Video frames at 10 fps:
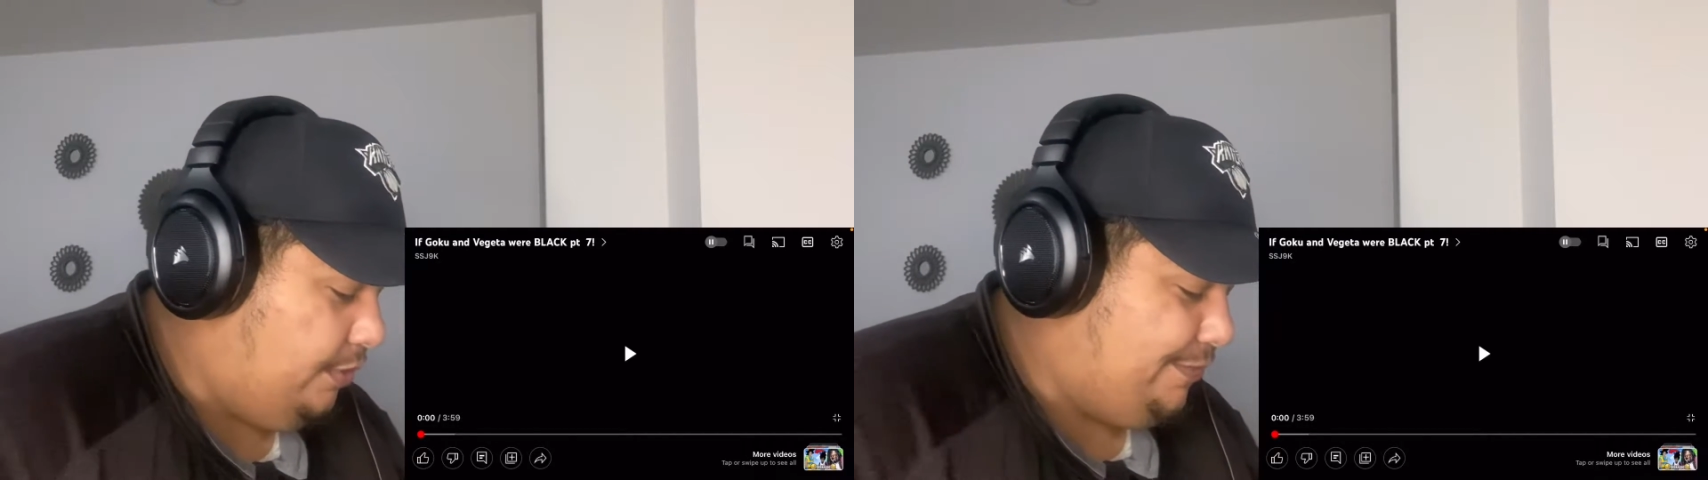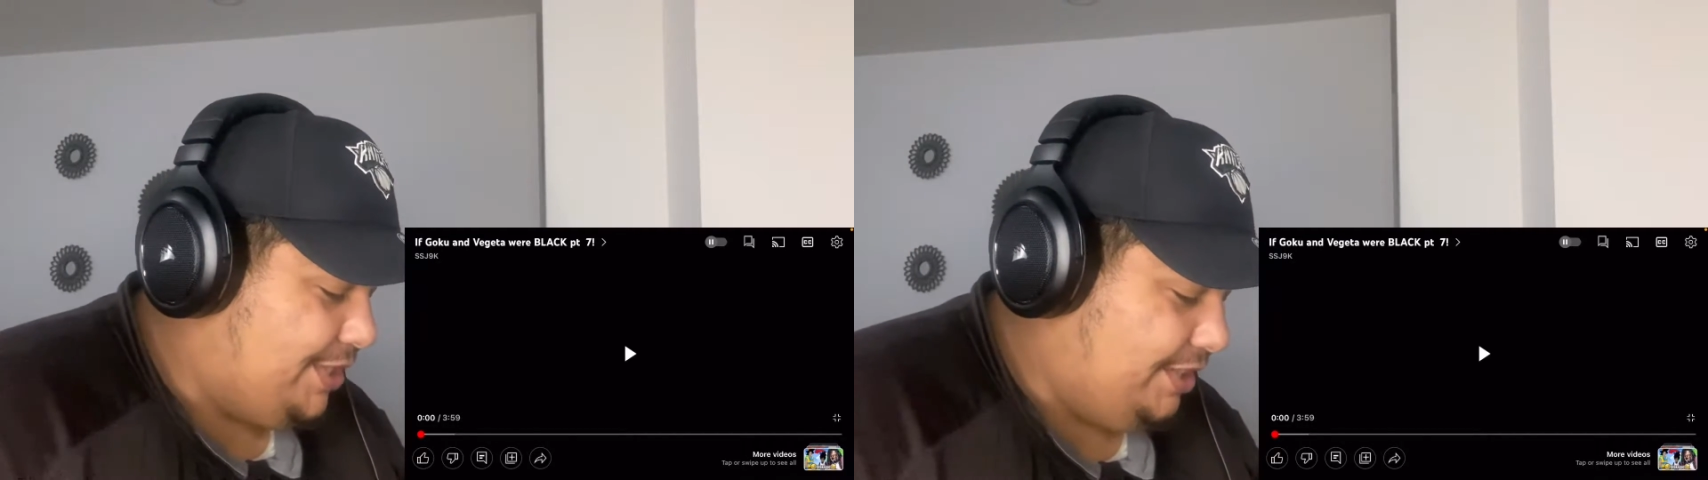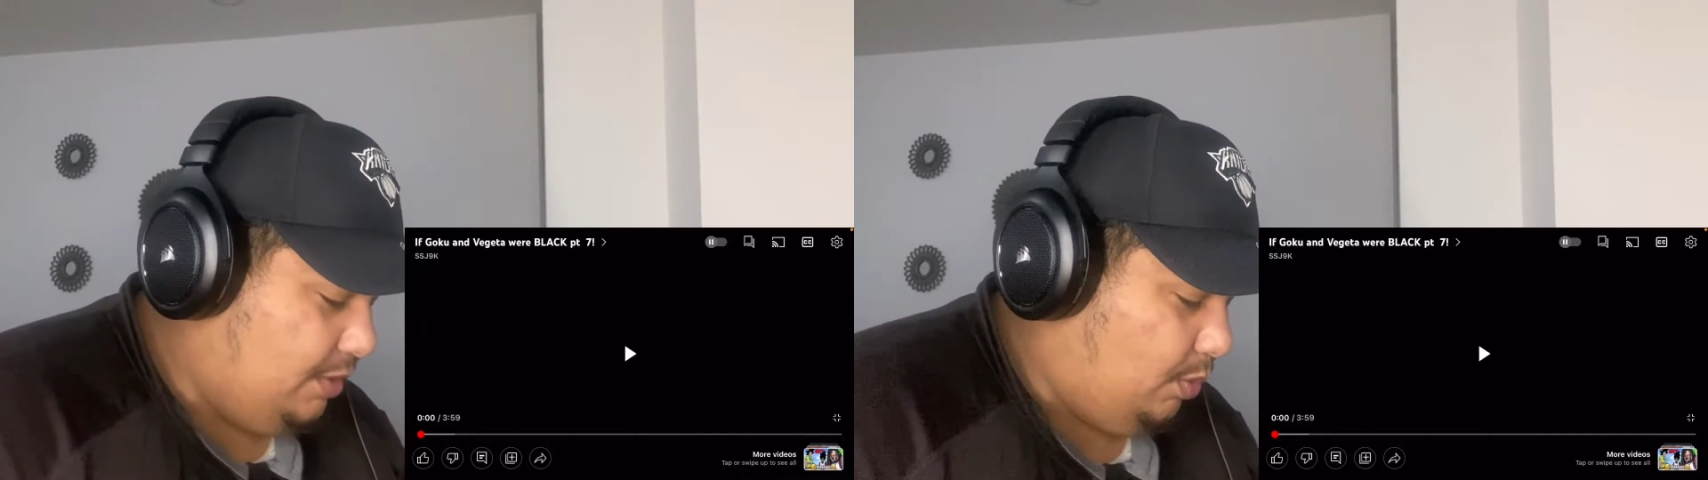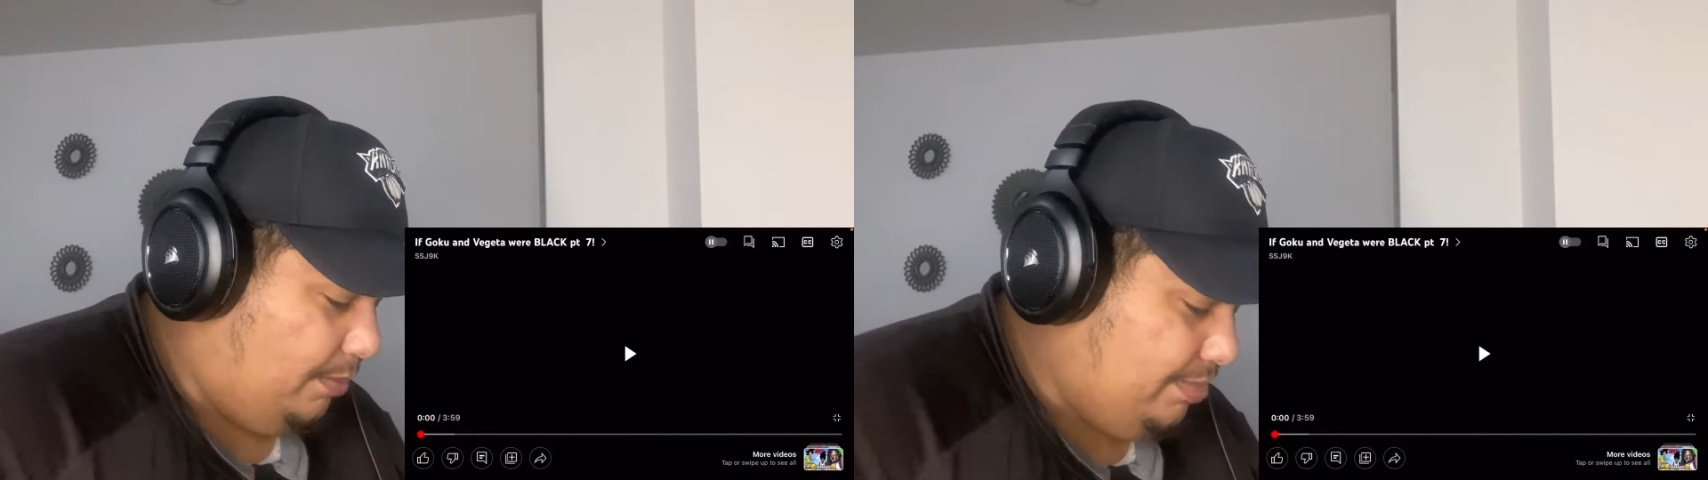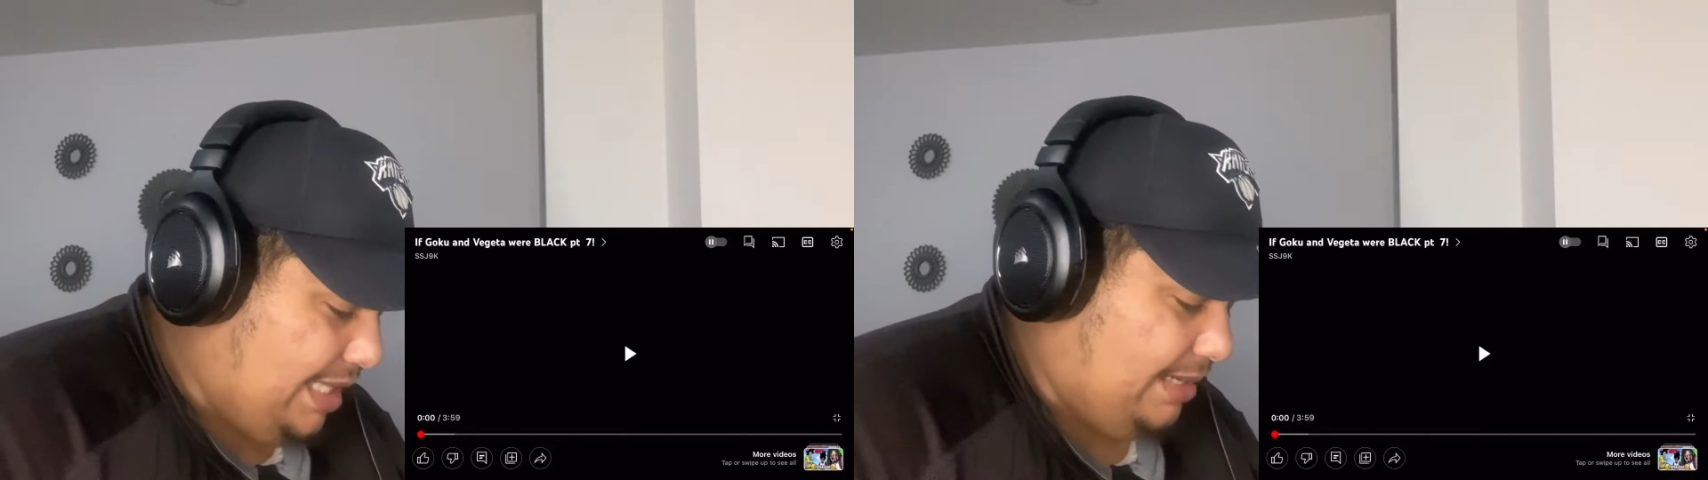and Vegeta Were
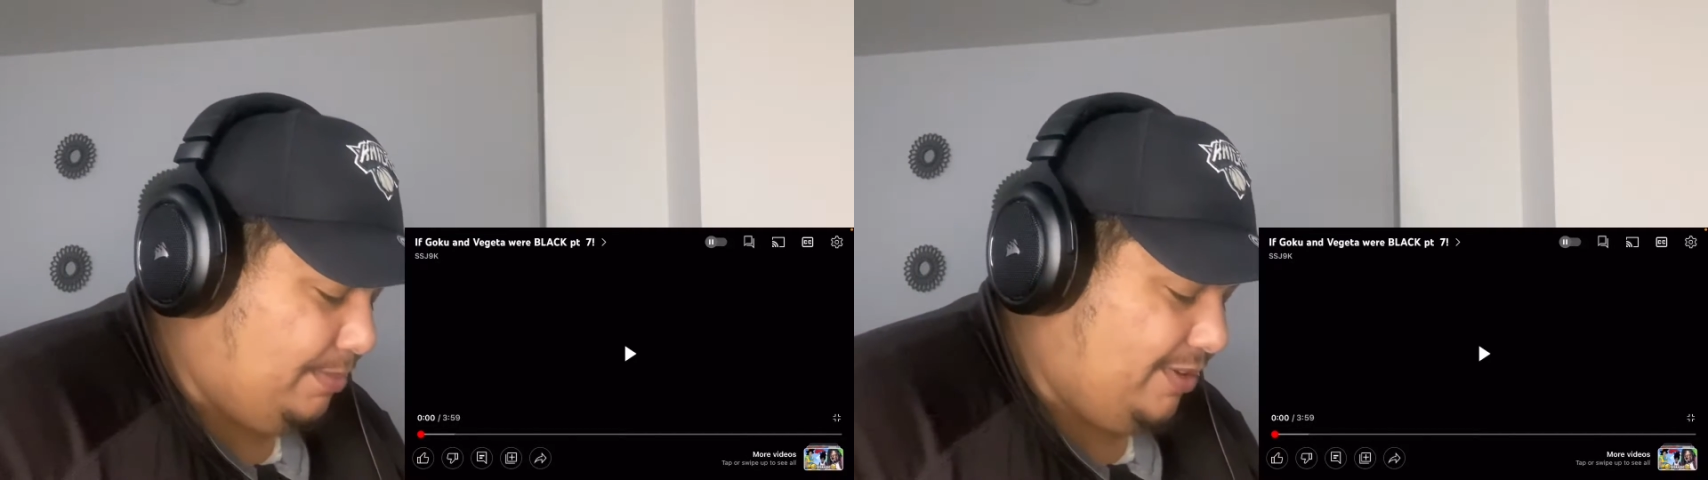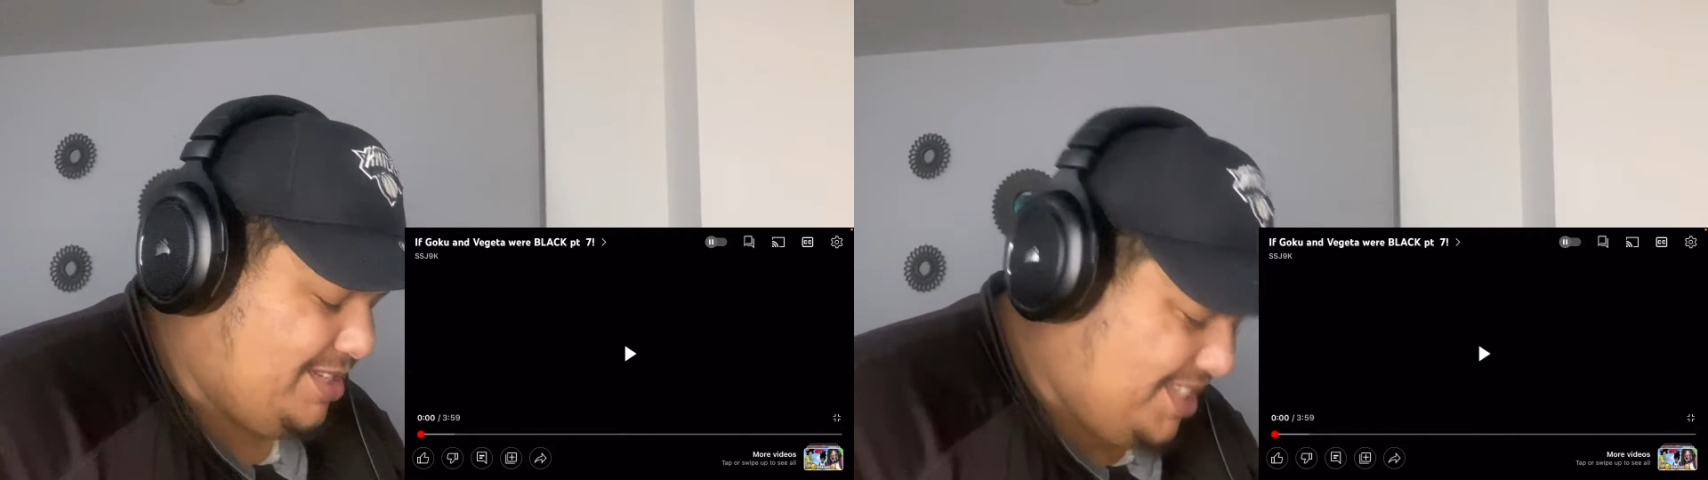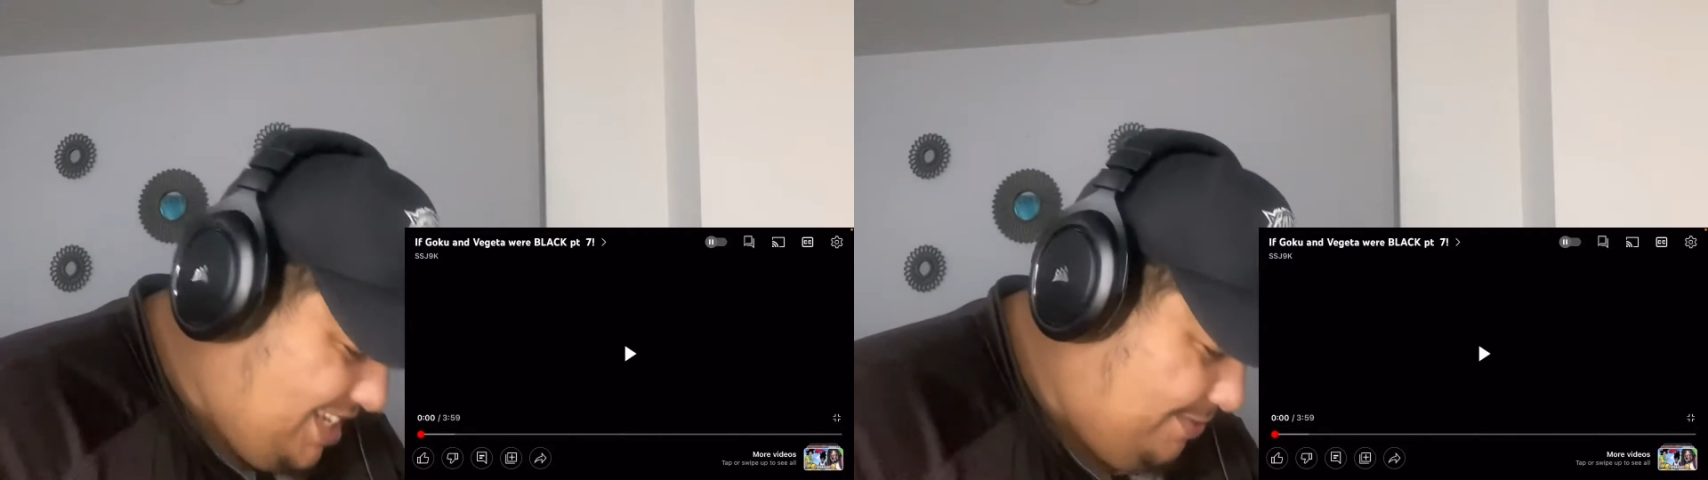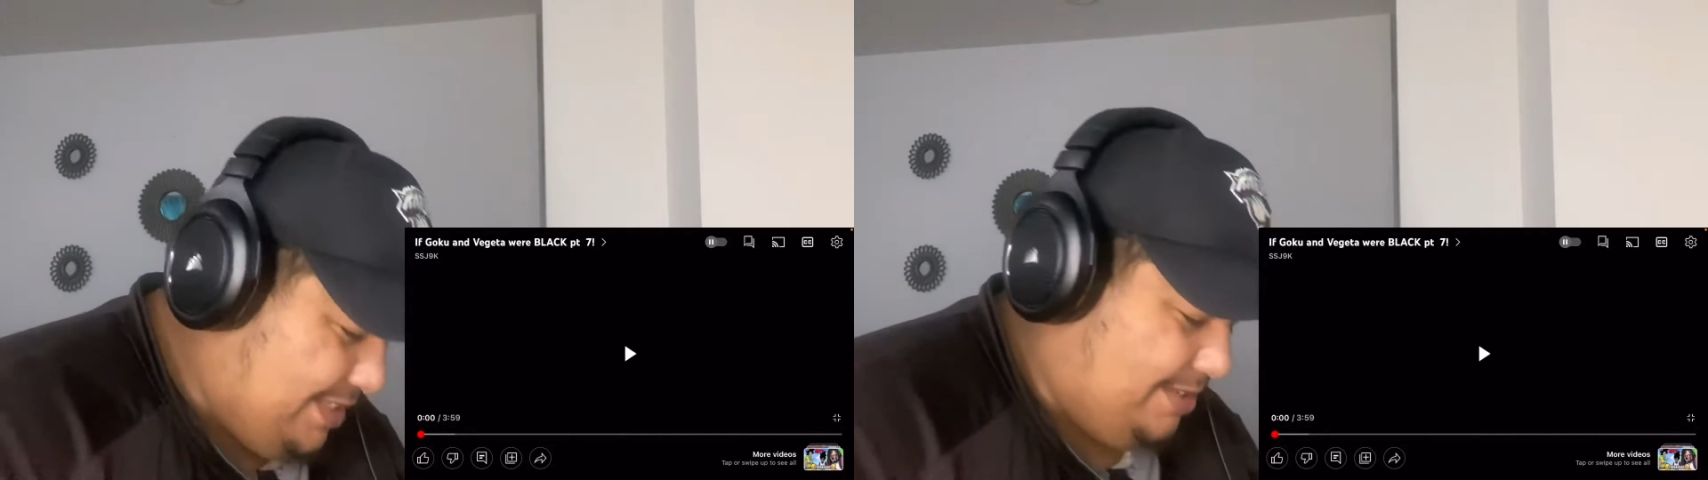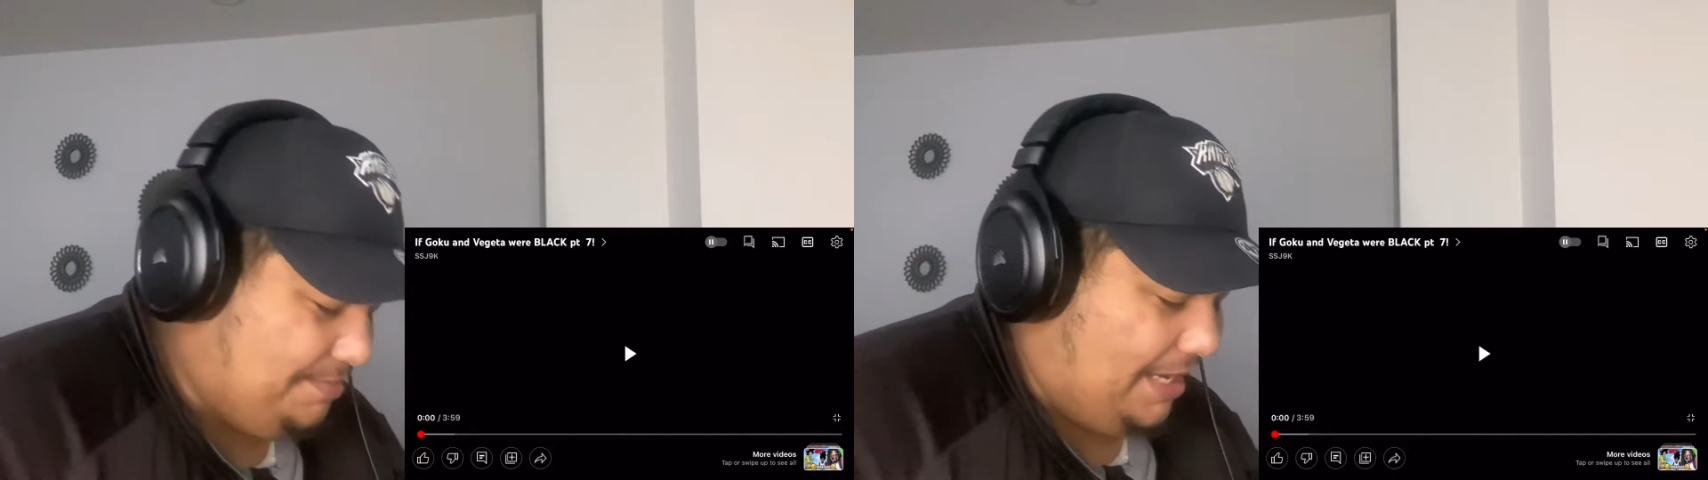Black Part
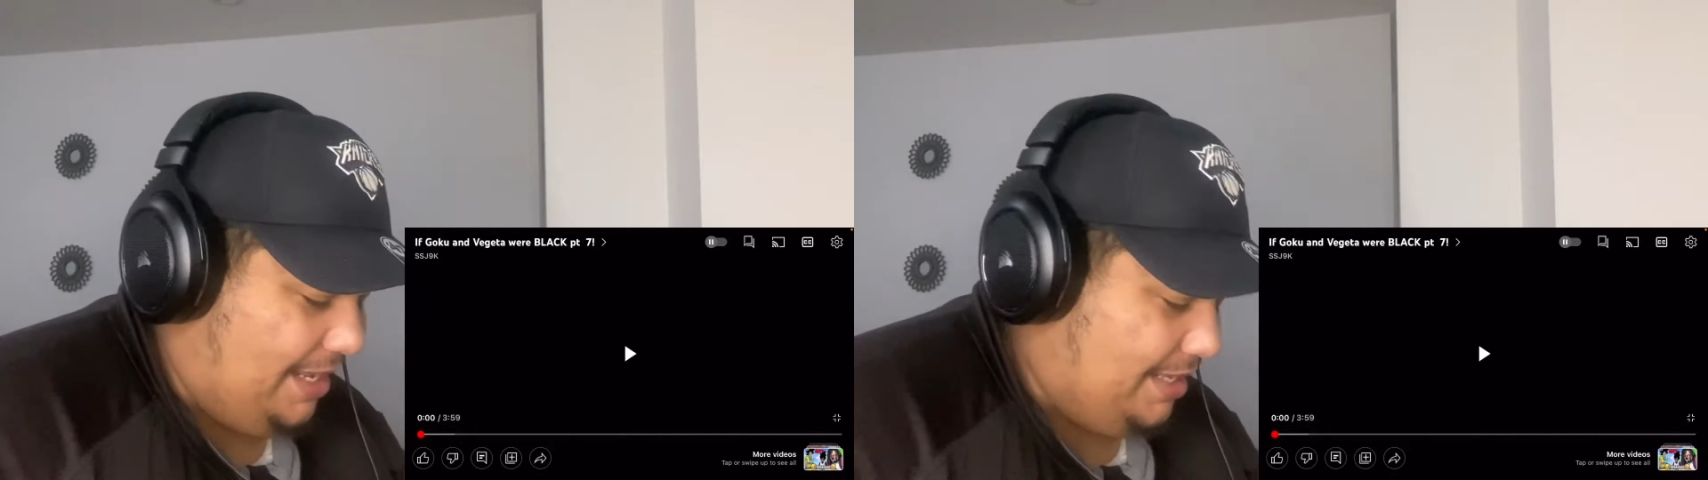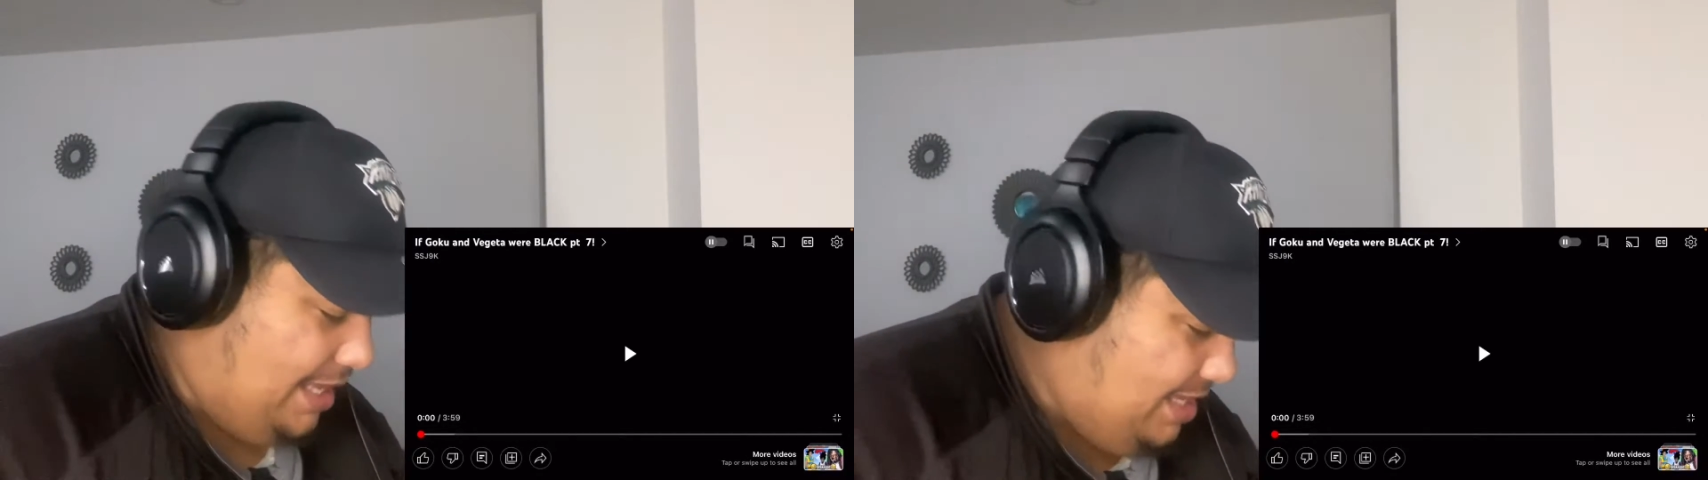7 by